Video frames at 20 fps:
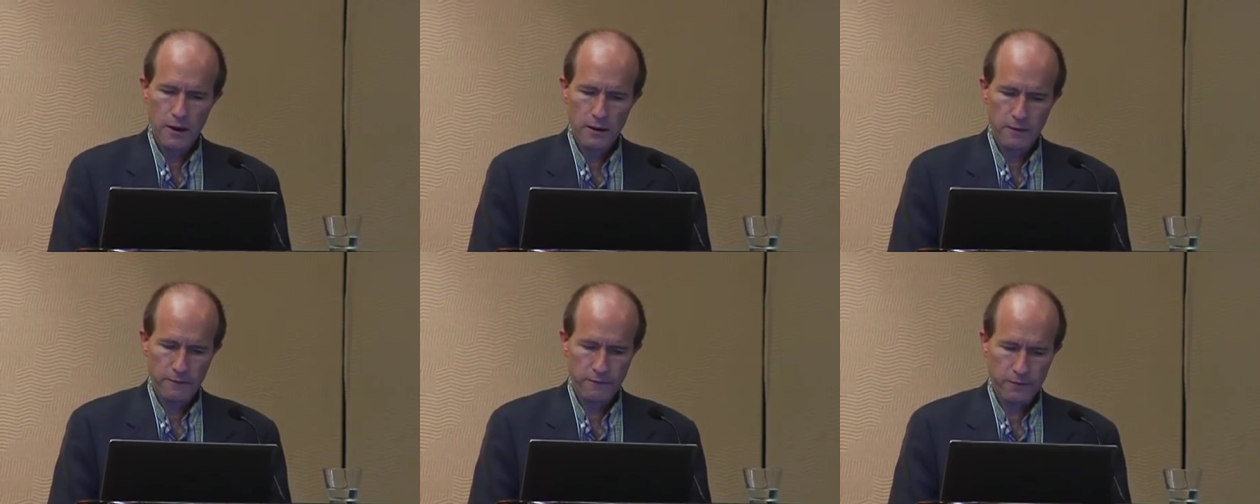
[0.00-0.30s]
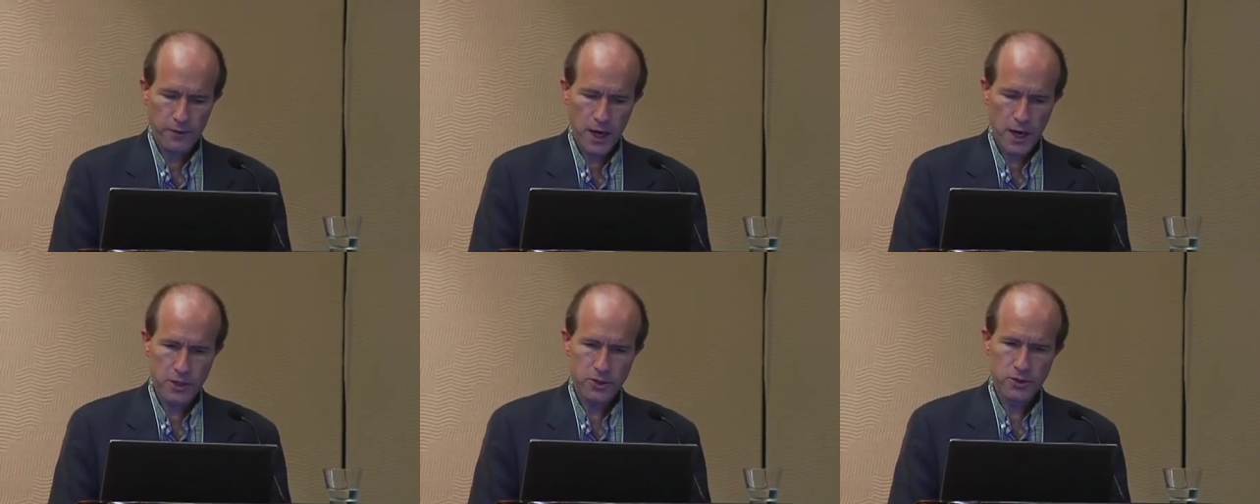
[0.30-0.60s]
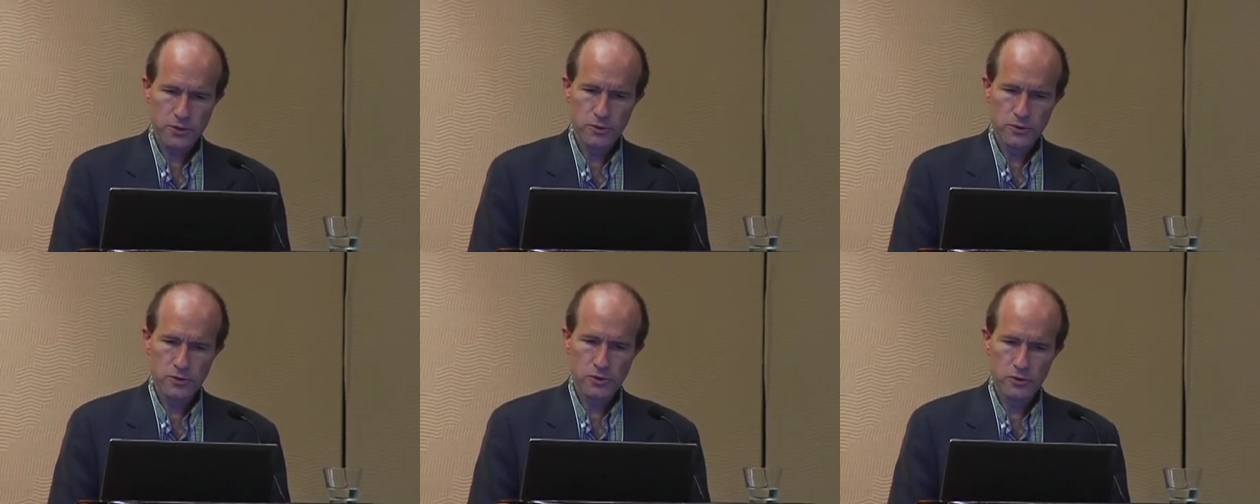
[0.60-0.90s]

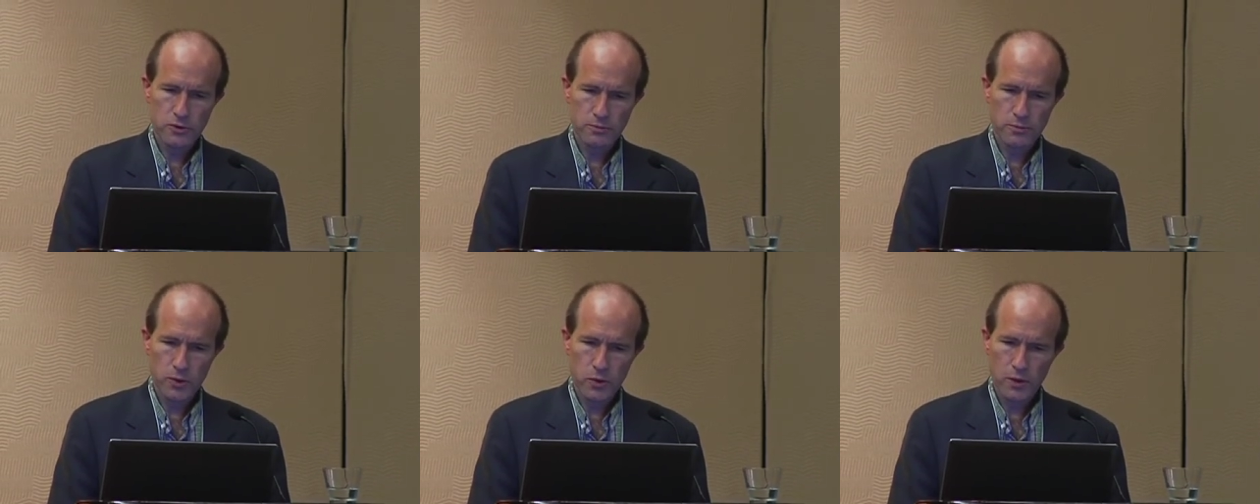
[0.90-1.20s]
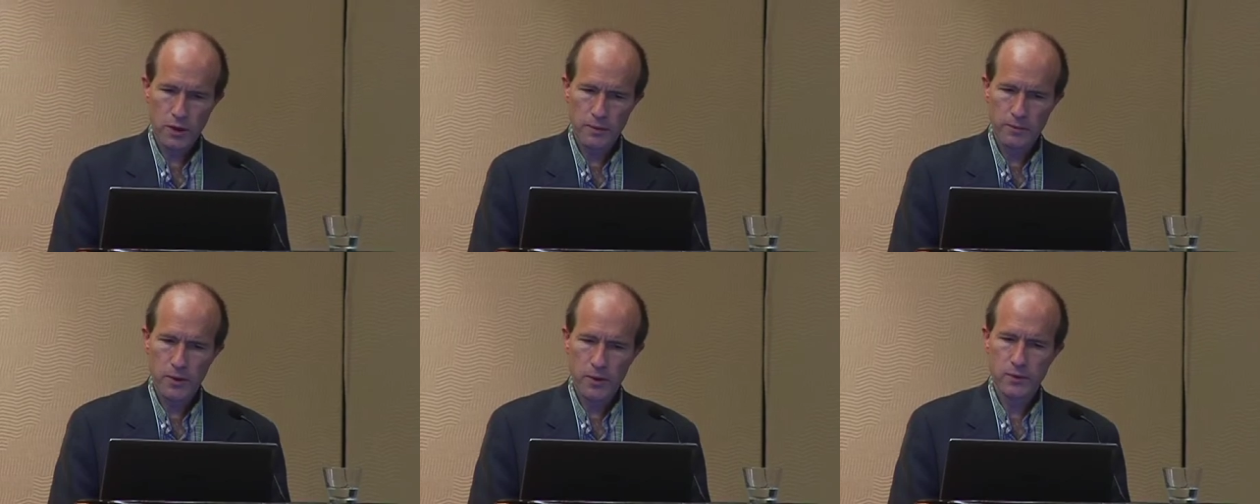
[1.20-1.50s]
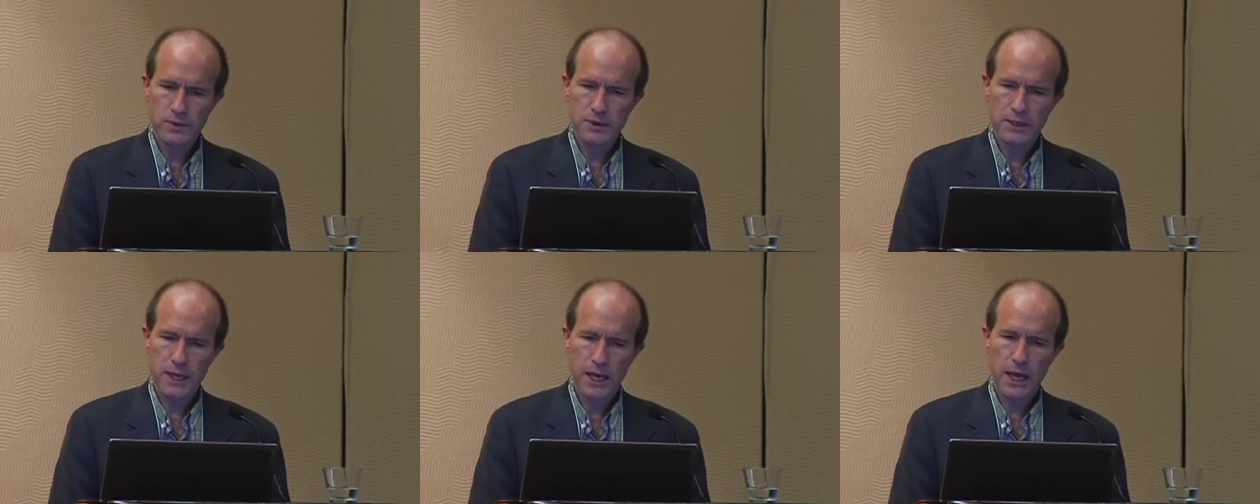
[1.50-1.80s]
Fractures or broken
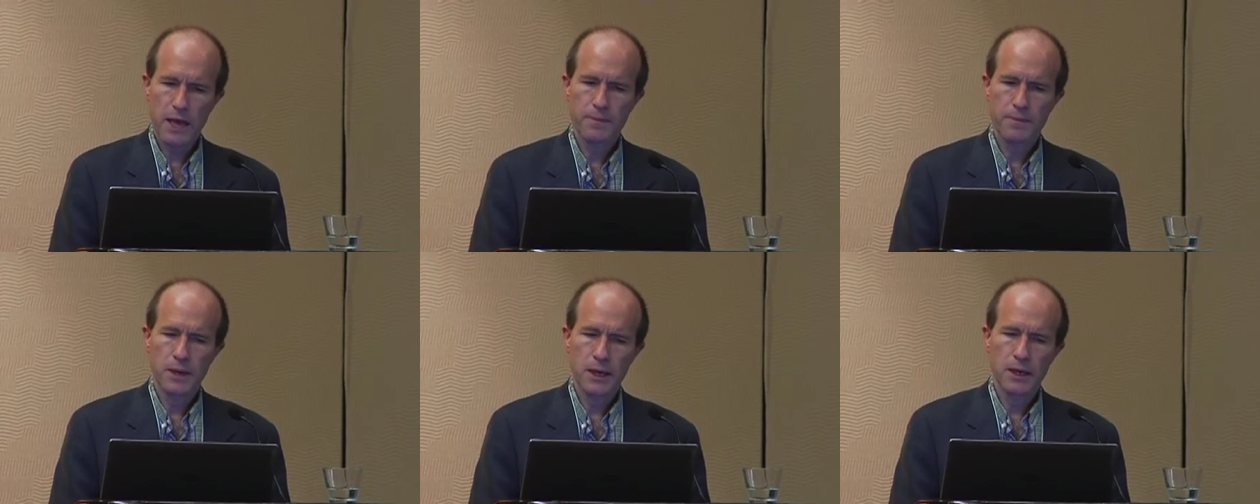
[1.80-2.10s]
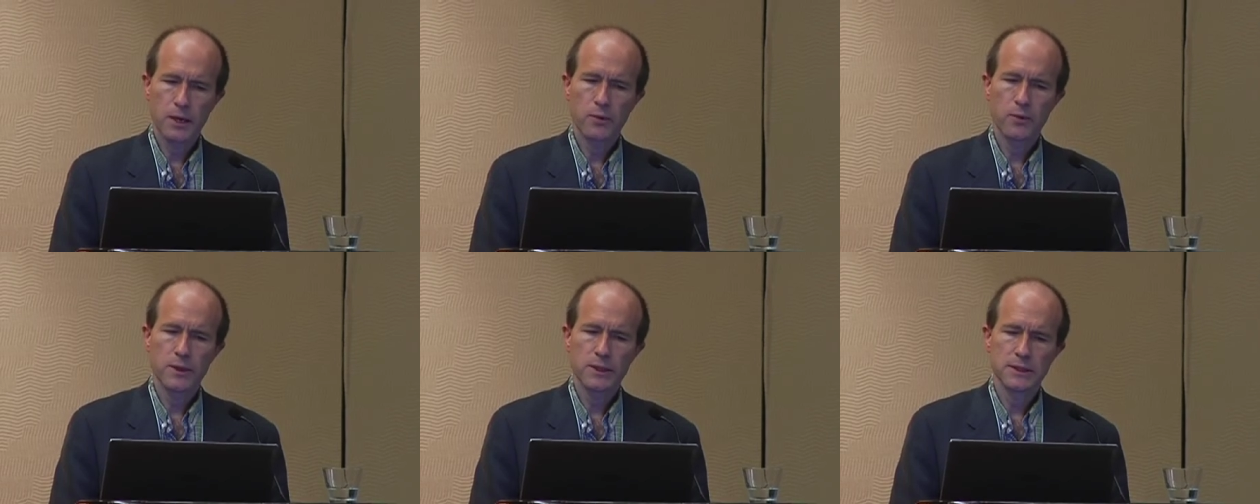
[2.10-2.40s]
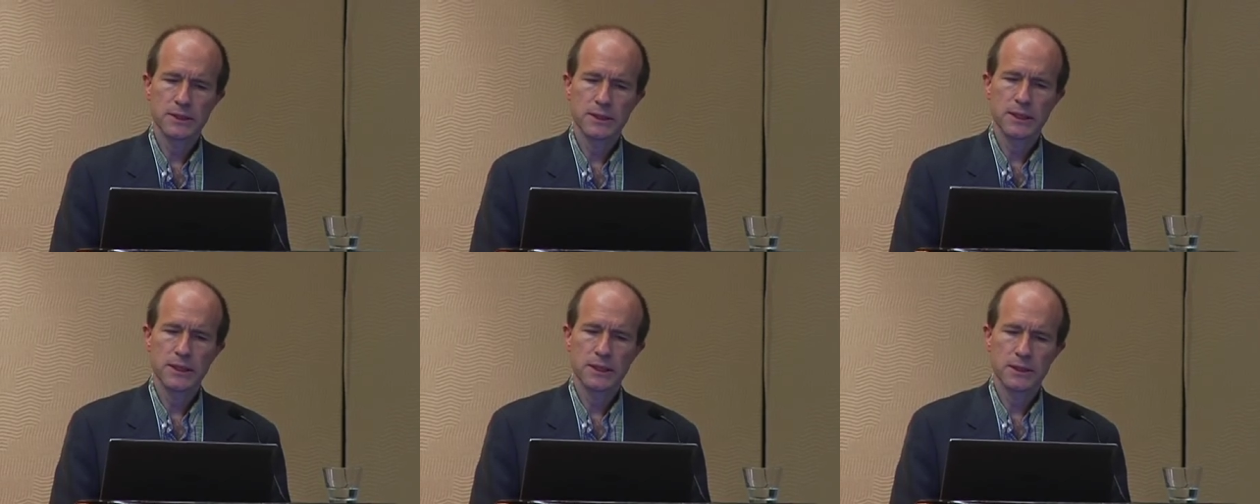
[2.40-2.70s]
bones can happen in
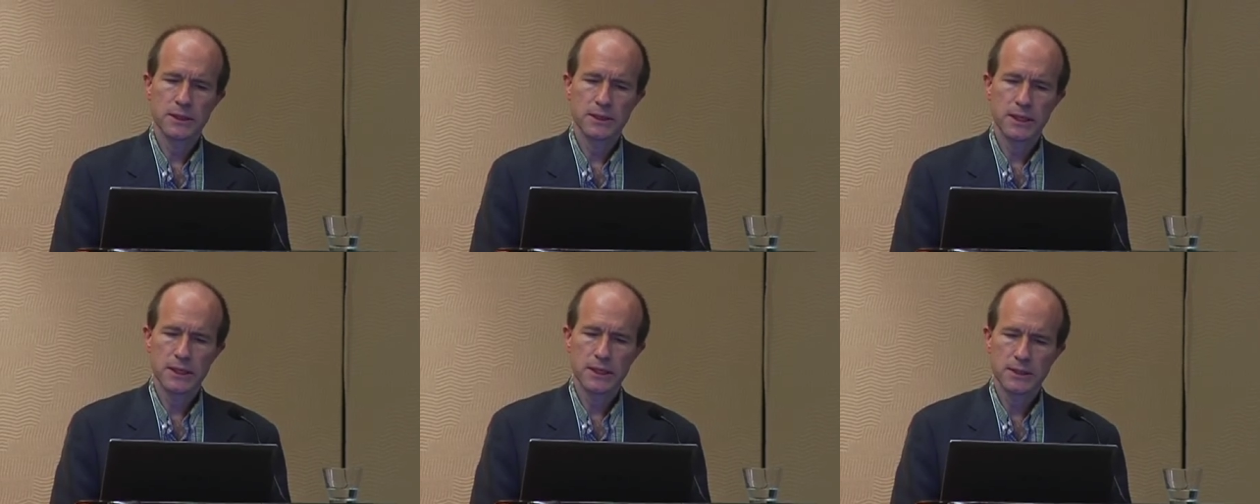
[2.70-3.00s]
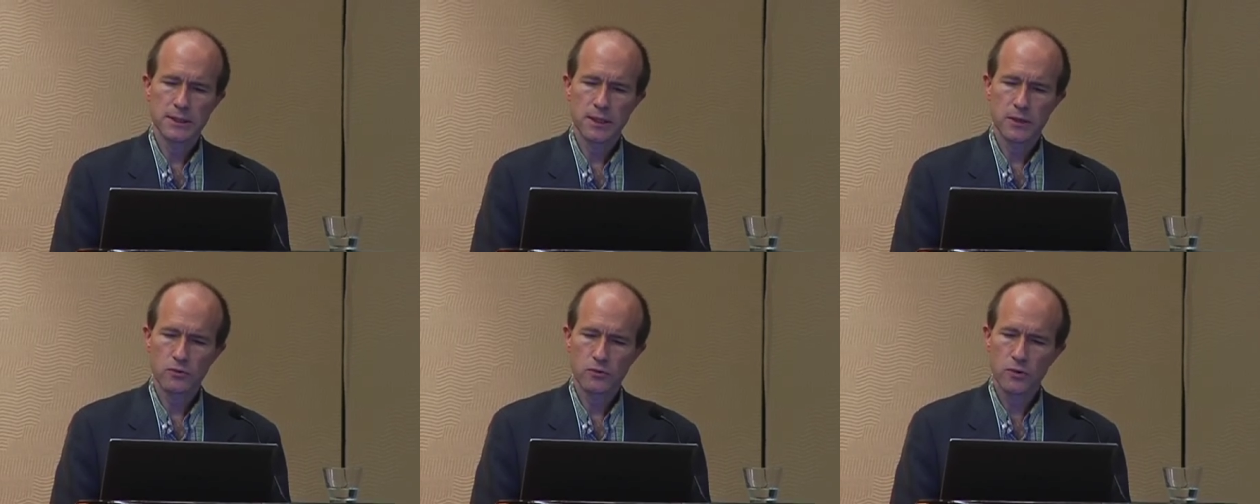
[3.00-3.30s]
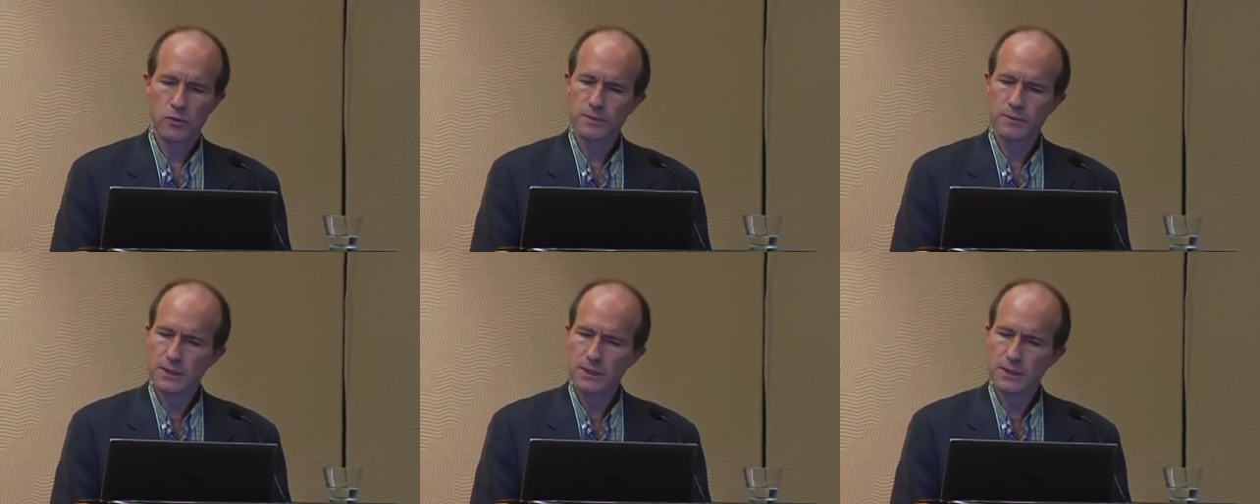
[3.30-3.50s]
Loeys-Dietz syndrome,